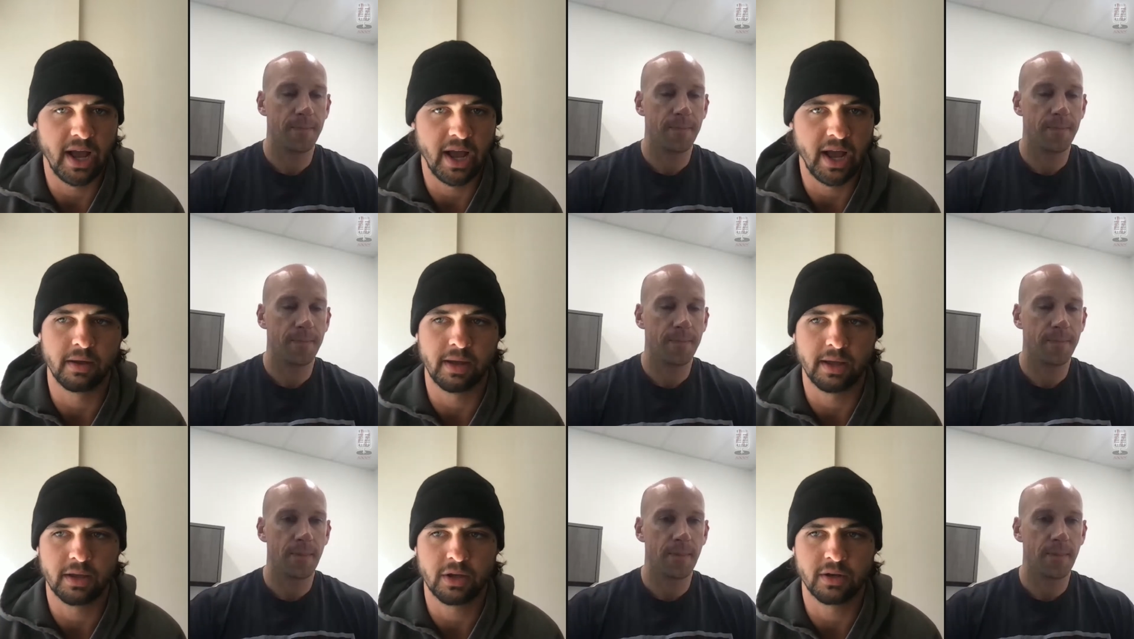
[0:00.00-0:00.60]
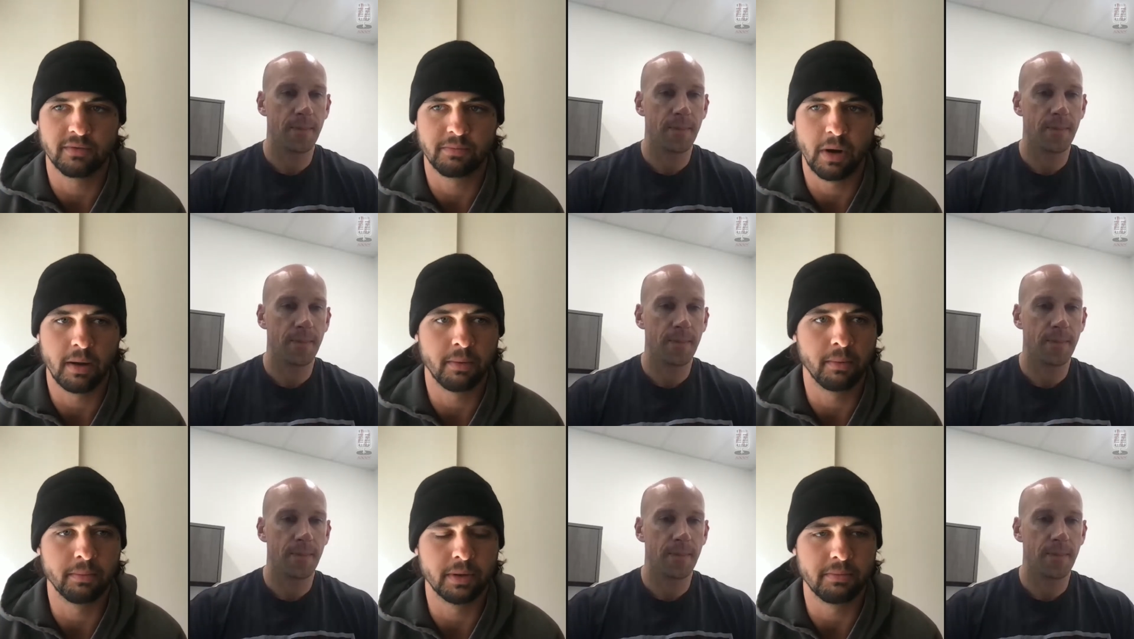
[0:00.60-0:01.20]
Speaker 1: You know, I, I, could have
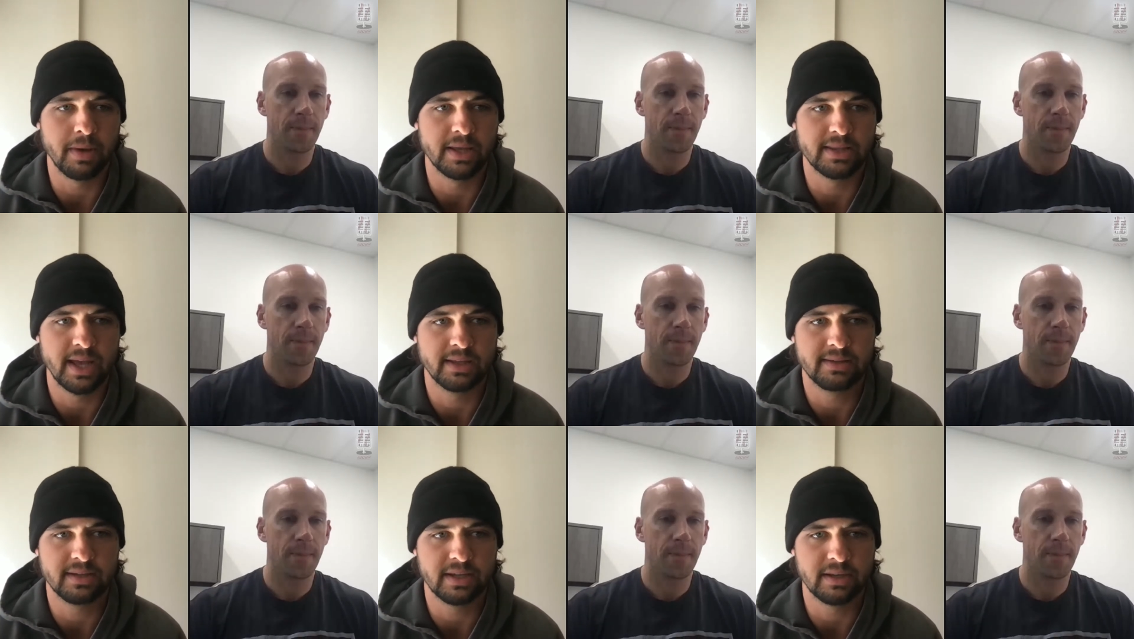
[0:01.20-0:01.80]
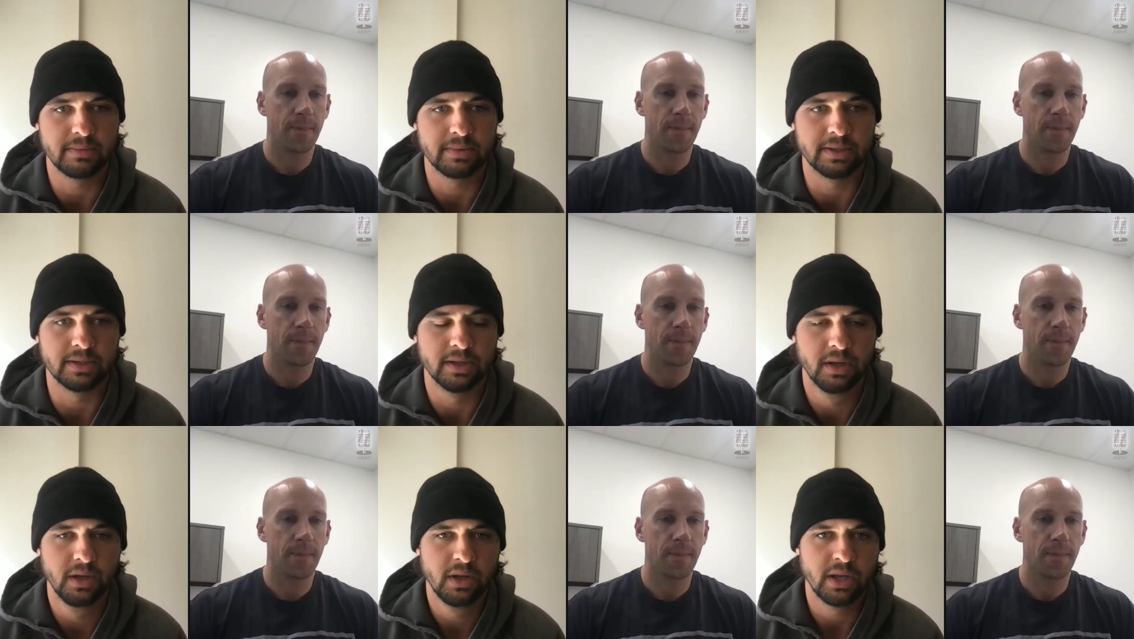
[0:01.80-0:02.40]
probably made that team and
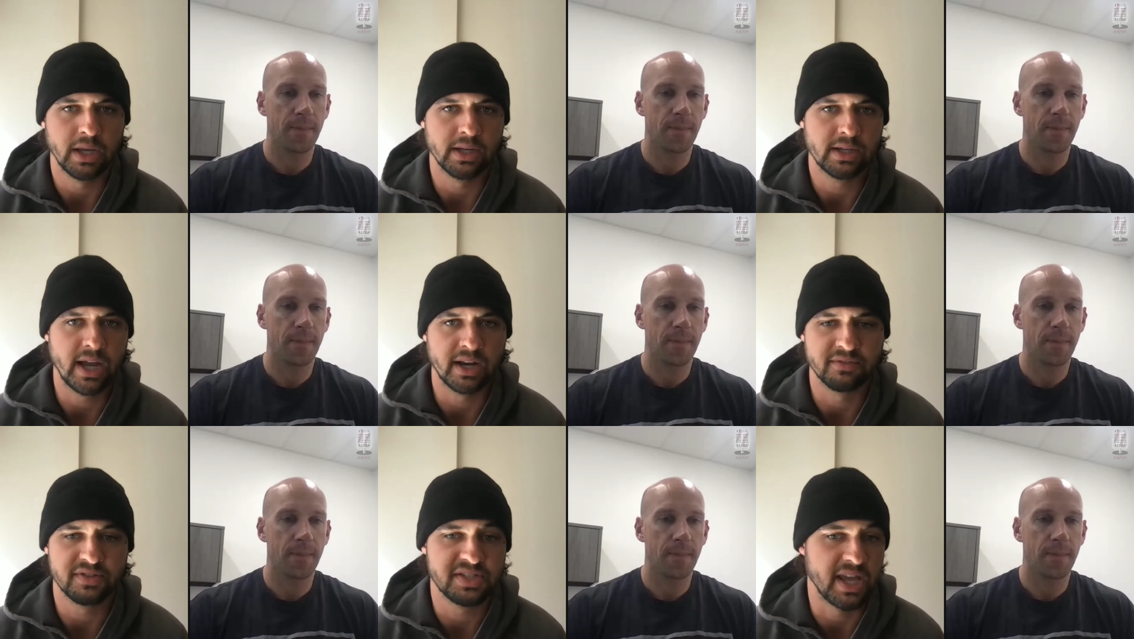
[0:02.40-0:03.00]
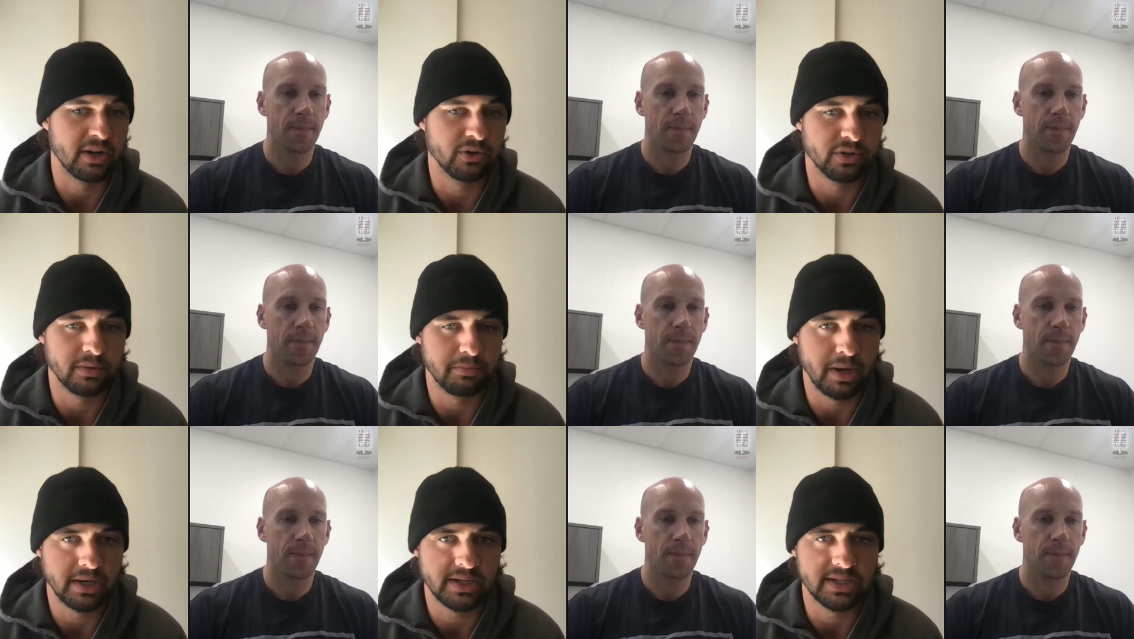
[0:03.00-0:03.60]
and kind of settled
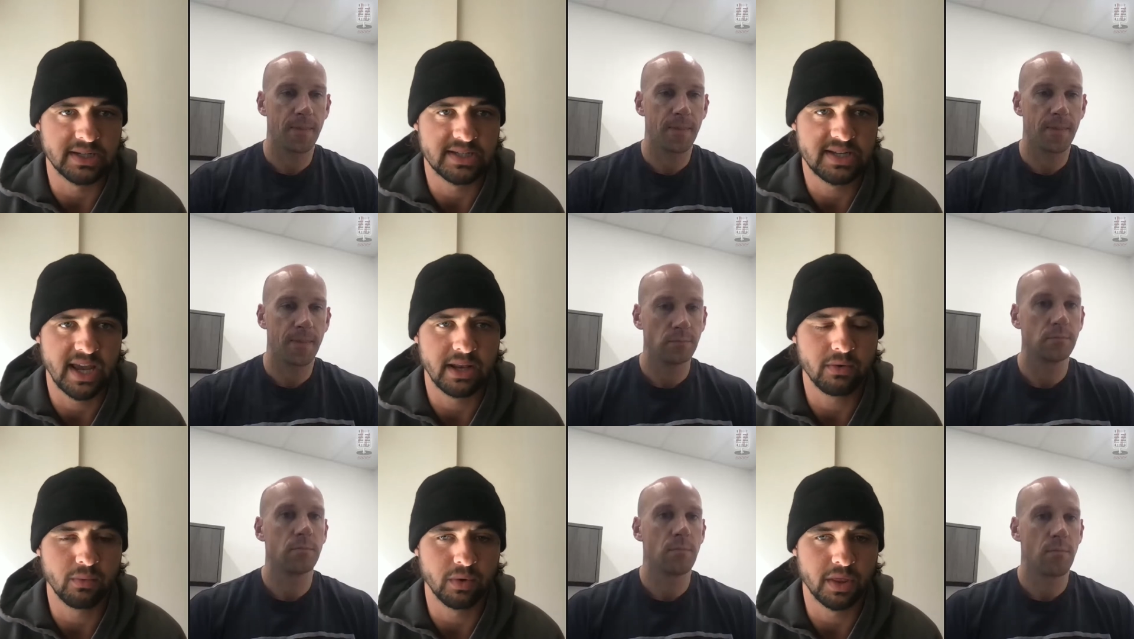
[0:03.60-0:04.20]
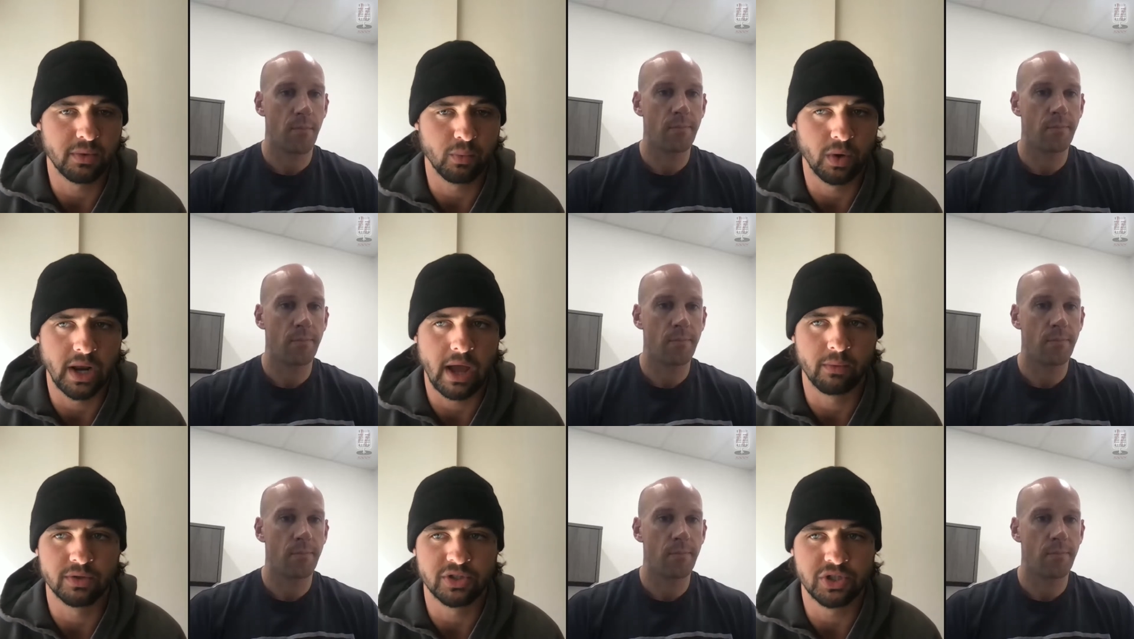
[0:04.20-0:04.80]
and been content with what
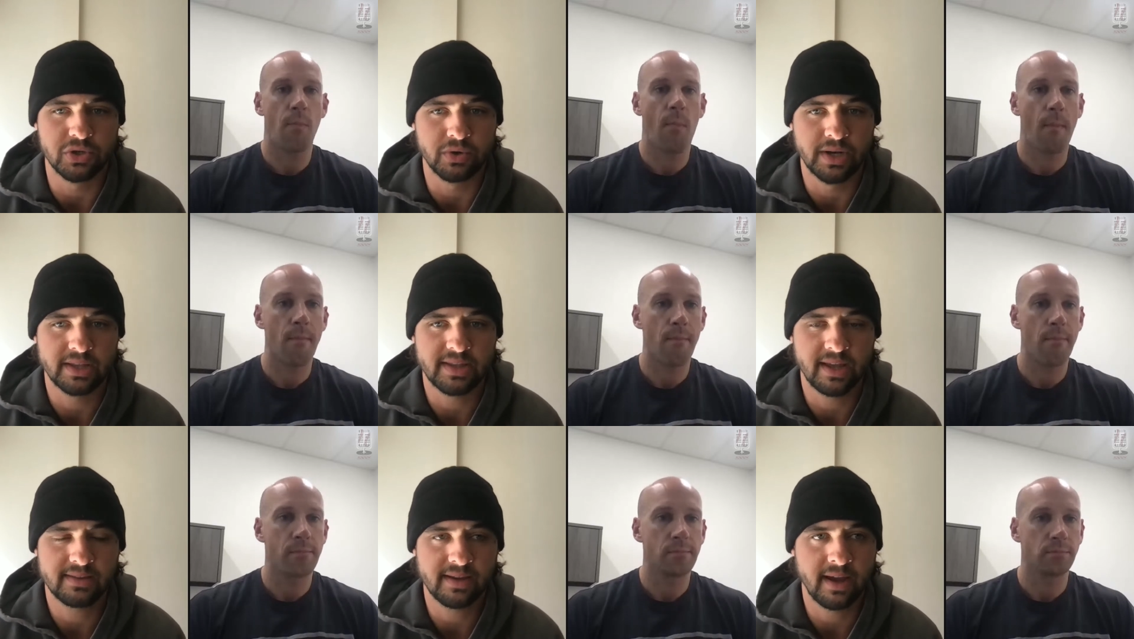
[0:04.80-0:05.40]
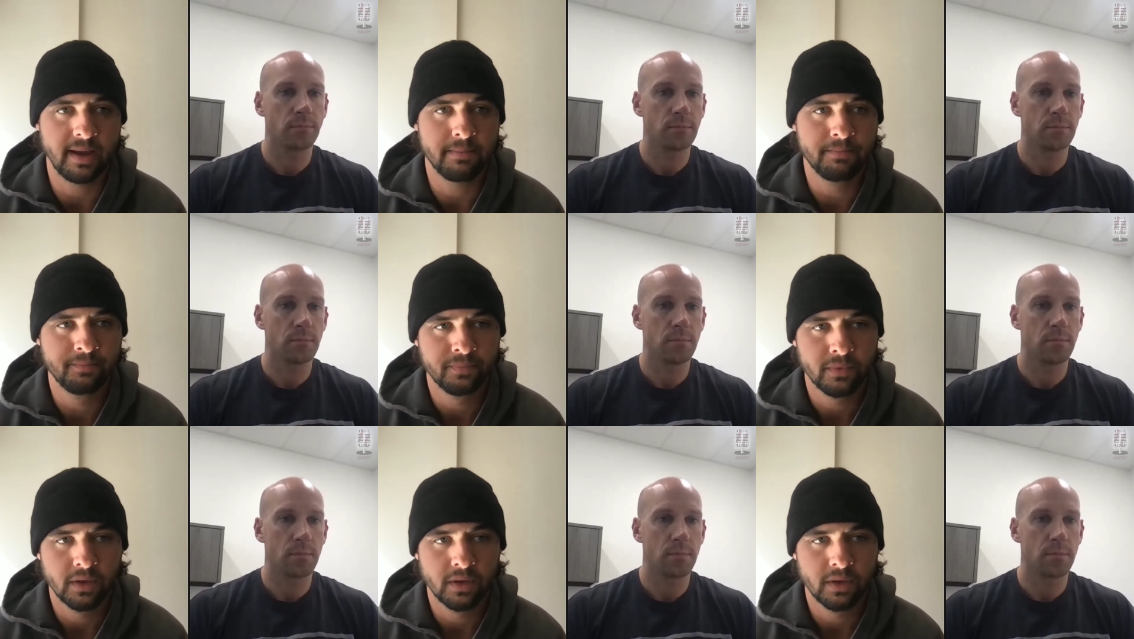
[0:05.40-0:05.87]
I was doing at that time.